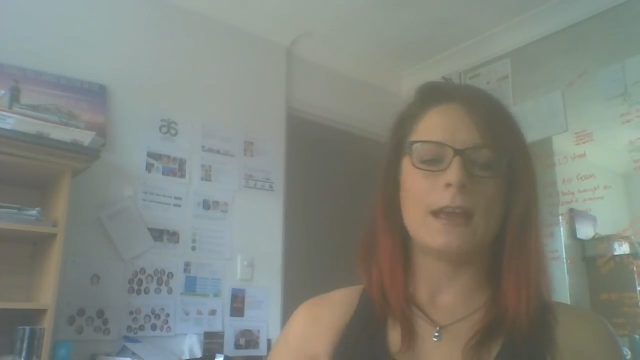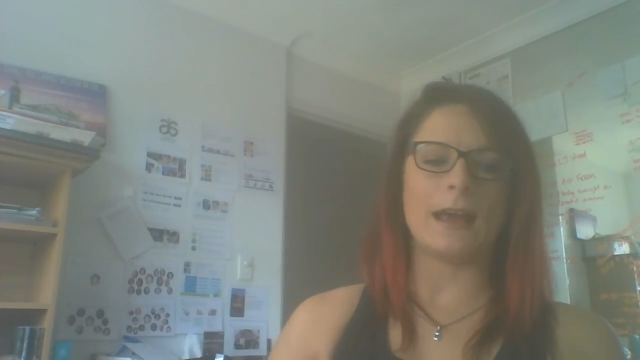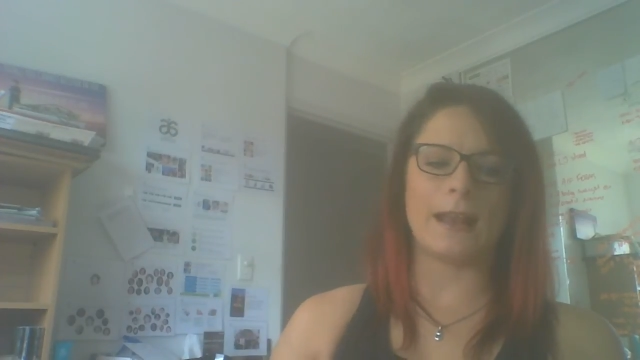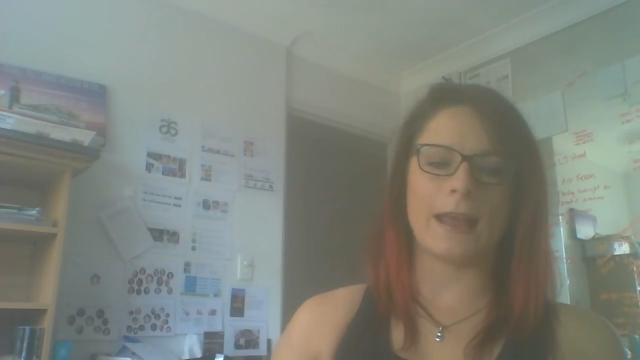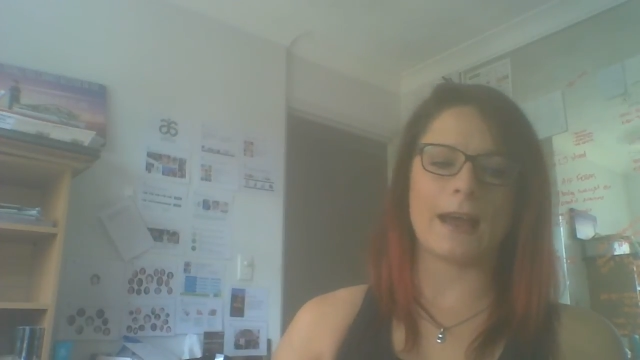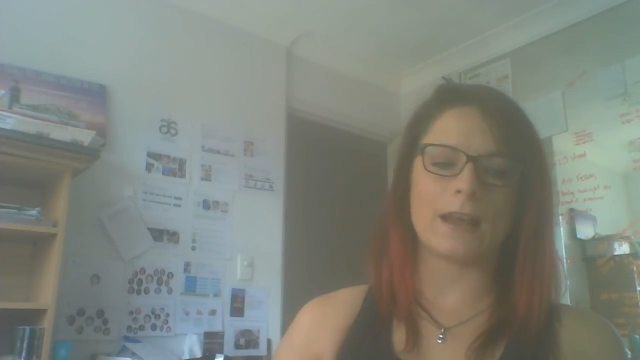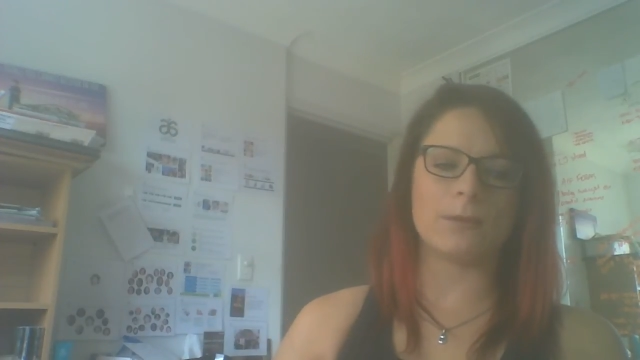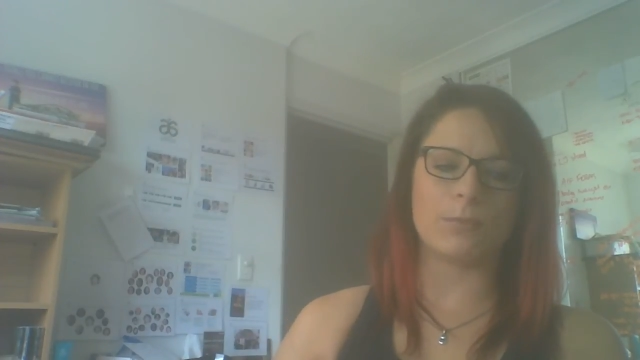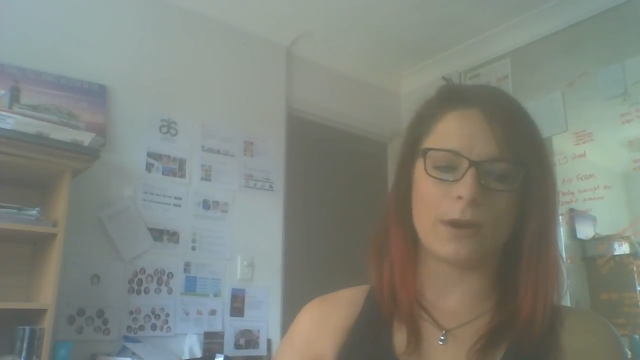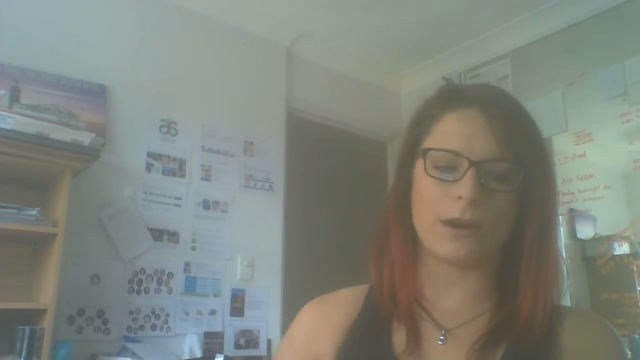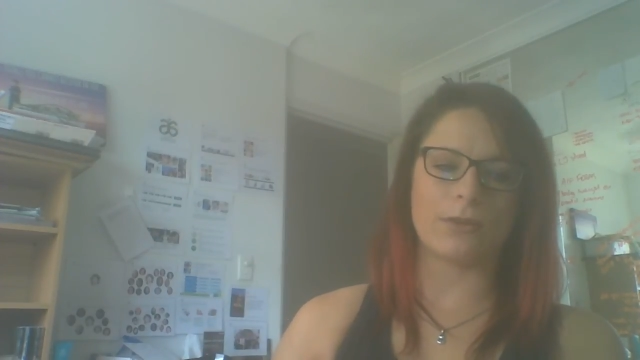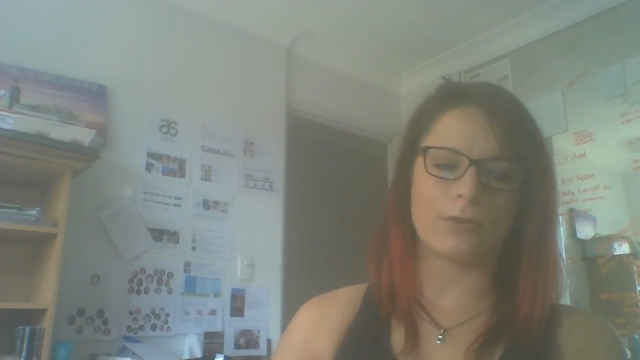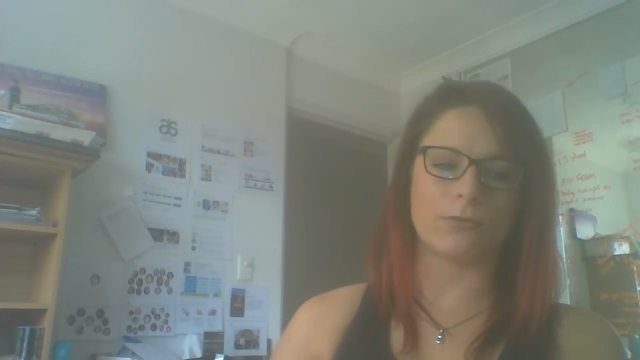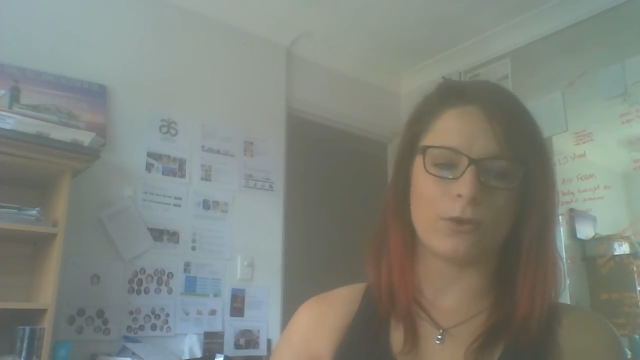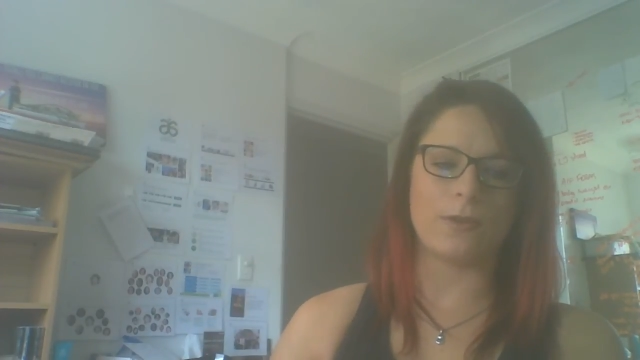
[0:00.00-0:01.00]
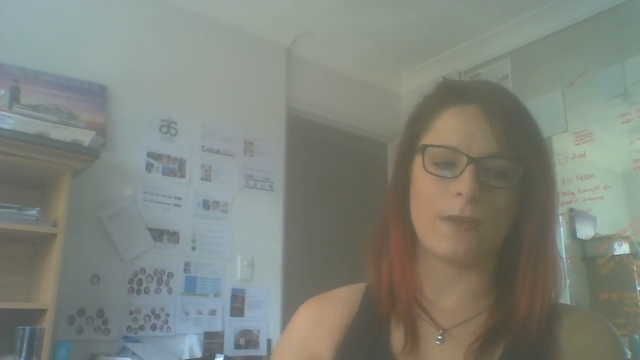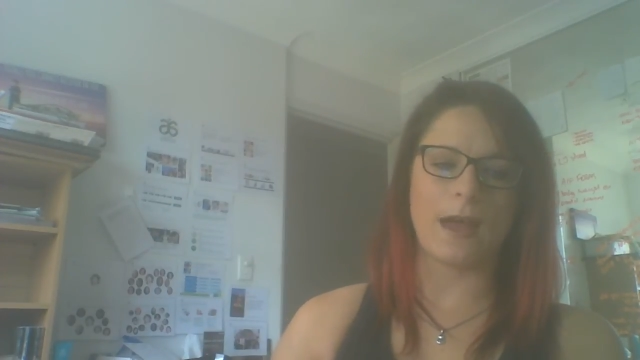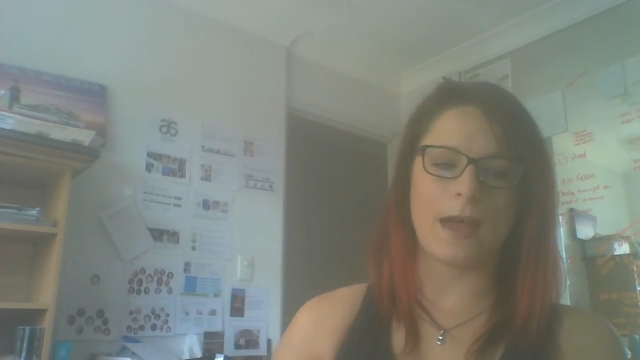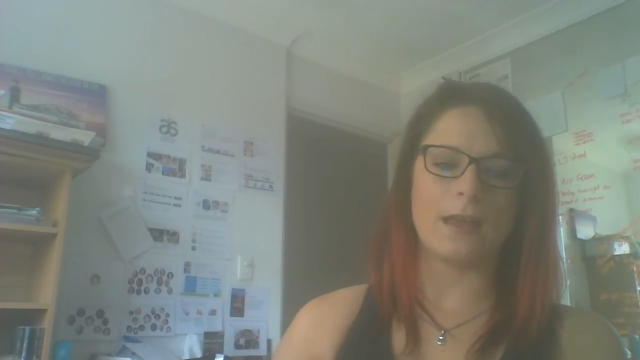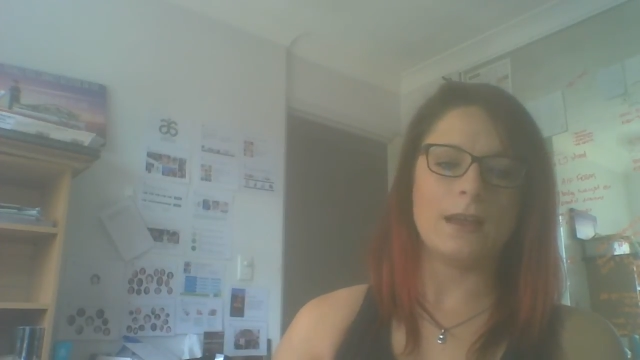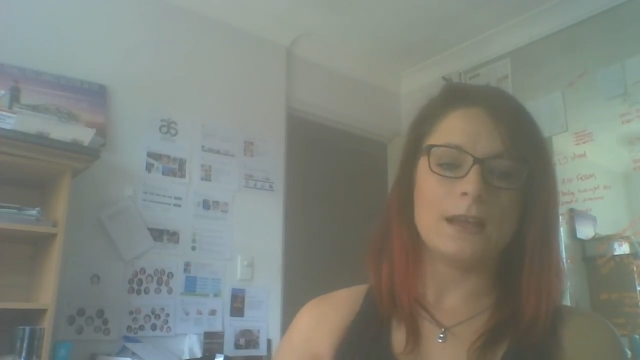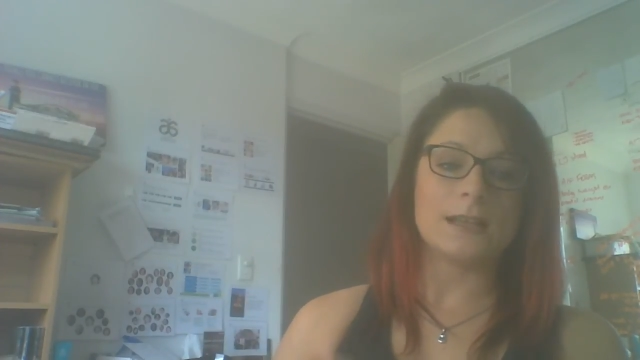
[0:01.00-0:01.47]
and how to break through
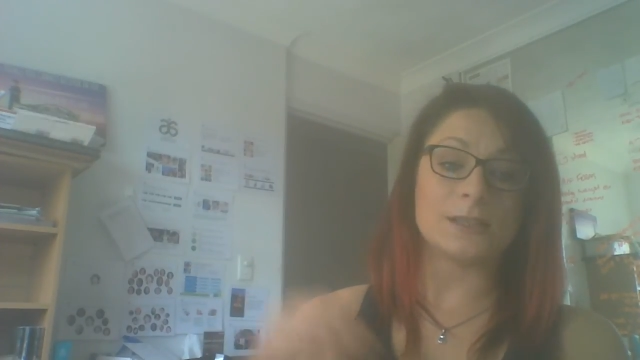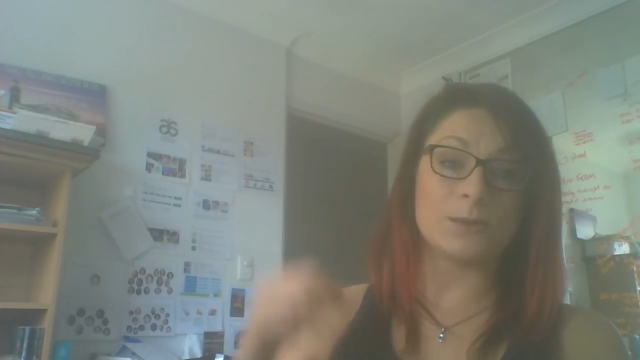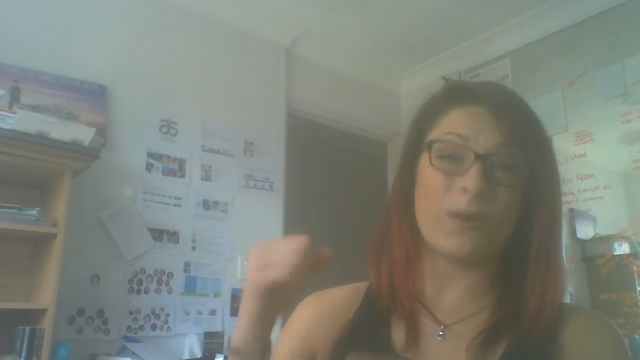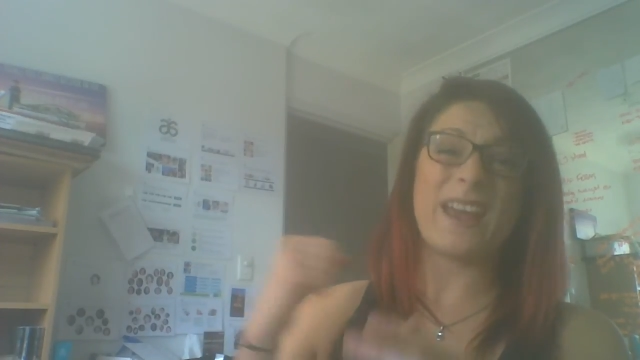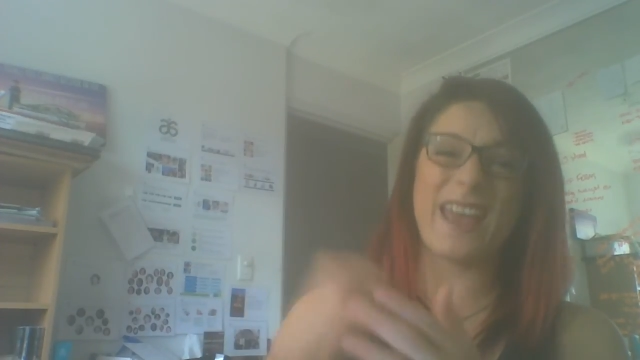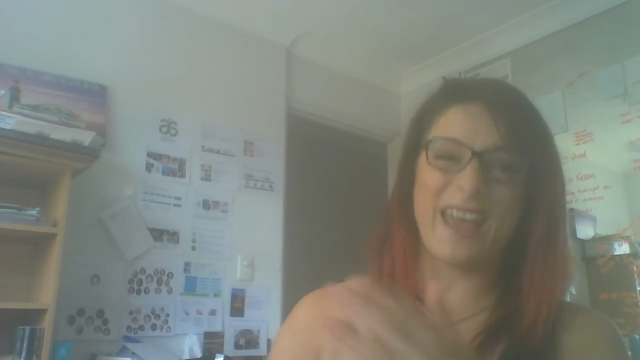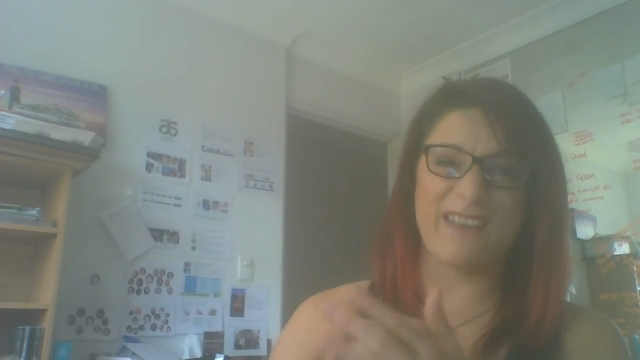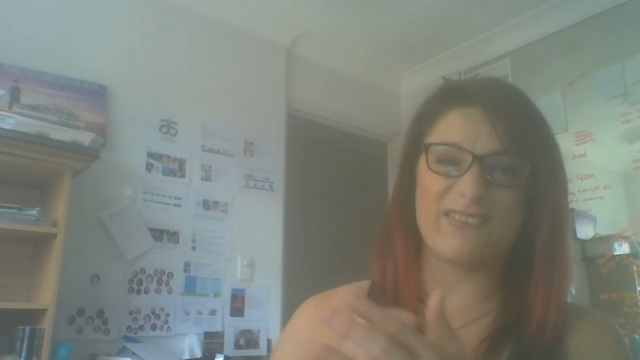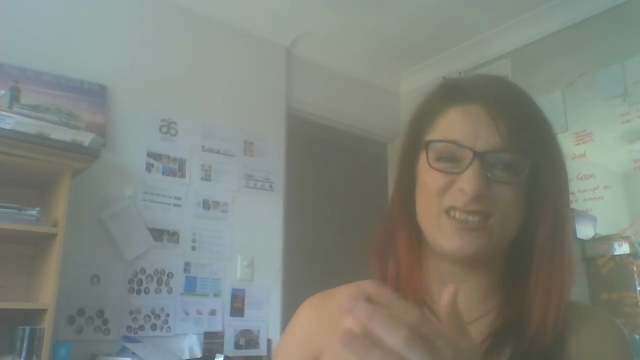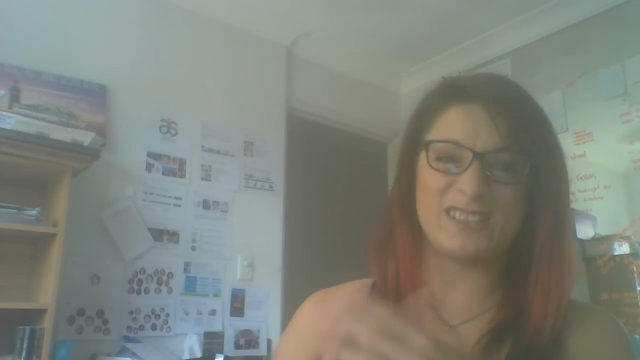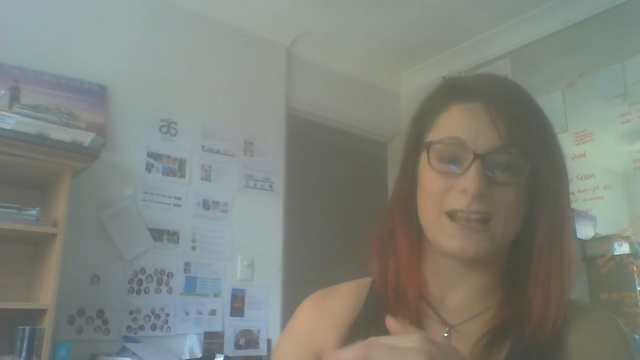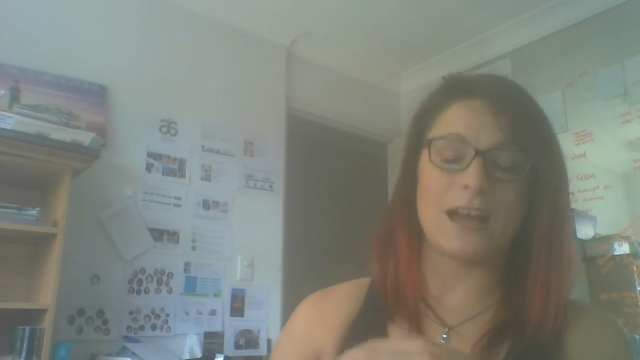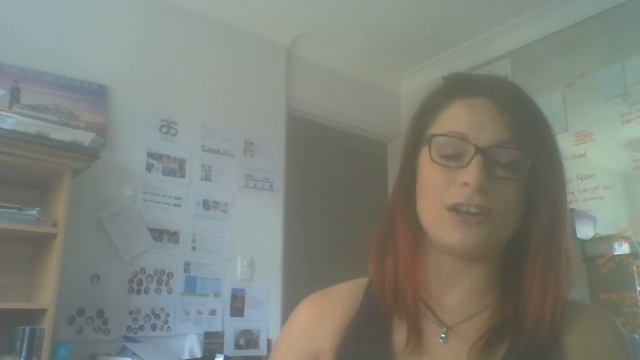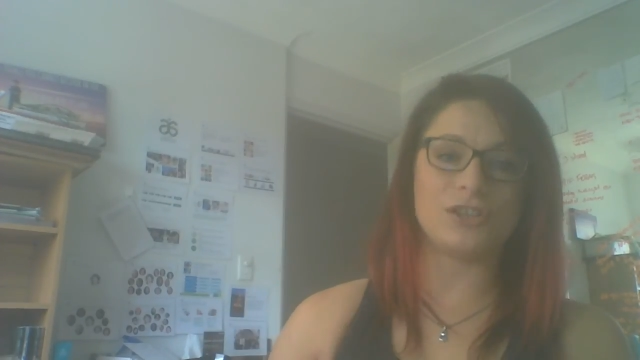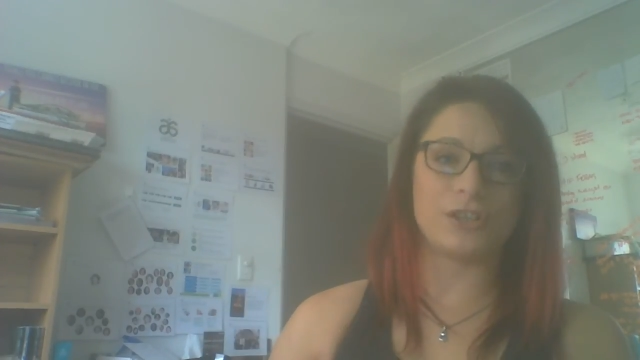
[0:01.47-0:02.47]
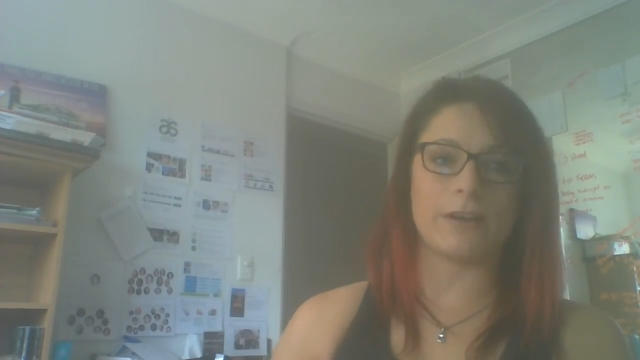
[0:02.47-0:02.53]
that. So I have to start